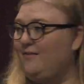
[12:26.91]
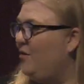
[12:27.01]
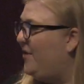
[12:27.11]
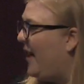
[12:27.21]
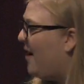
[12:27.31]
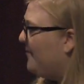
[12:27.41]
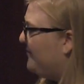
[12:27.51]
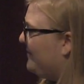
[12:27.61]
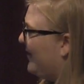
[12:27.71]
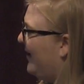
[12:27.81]
who they are.
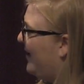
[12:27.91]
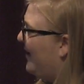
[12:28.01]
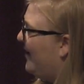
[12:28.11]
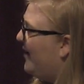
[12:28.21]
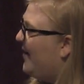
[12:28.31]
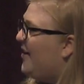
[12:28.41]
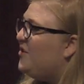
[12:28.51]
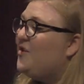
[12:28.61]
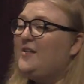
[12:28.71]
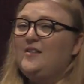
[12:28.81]

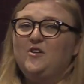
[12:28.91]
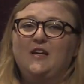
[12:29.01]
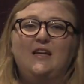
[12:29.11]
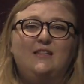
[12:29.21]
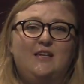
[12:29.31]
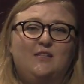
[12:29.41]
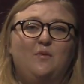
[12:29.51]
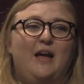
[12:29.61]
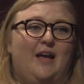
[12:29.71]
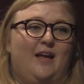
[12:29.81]
So this is your easiest
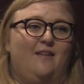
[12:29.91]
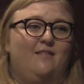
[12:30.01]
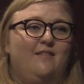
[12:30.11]
way in.